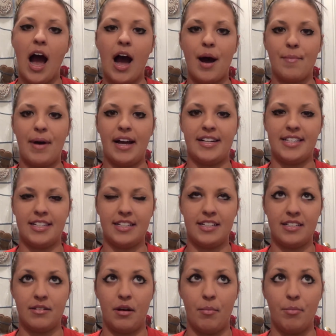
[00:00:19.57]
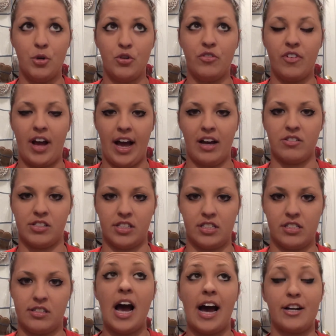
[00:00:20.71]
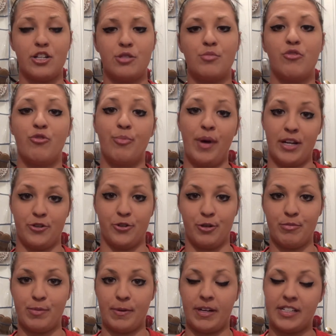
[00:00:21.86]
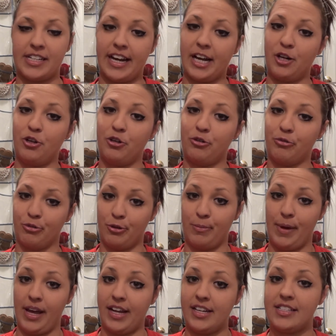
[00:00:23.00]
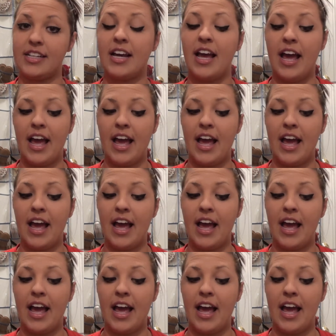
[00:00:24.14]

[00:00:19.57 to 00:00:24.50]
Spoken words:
I didn't move houses, I just moved bedrooms because I got a new roommate,